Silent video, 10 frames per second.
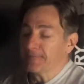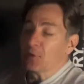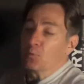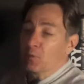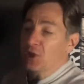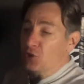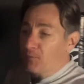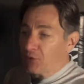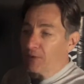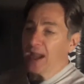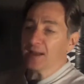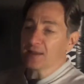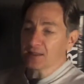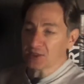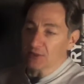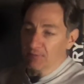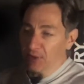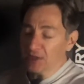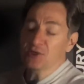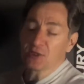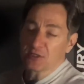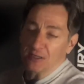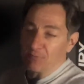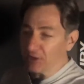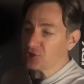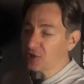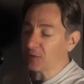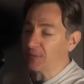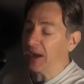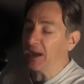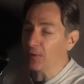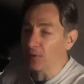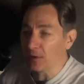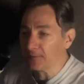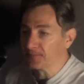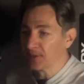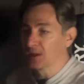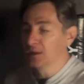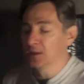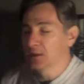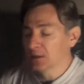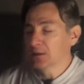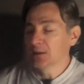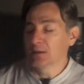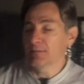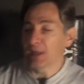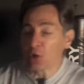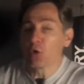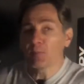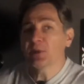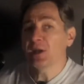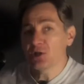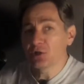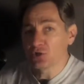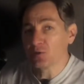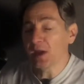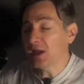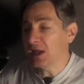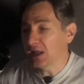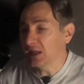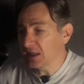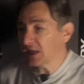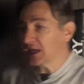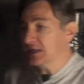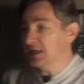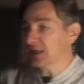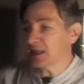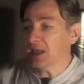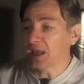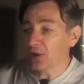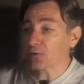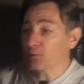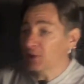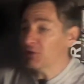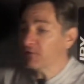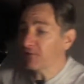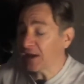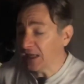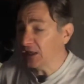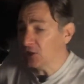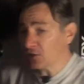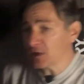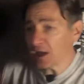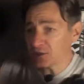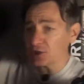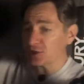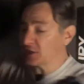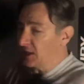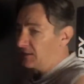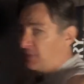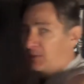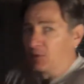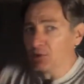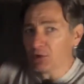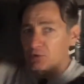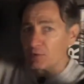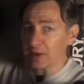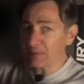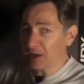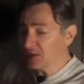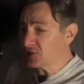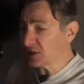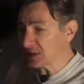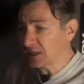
When you practice punches and punching with power, incorporate into your training the idea that in a real fight, you're not just in a bubble throwing punches.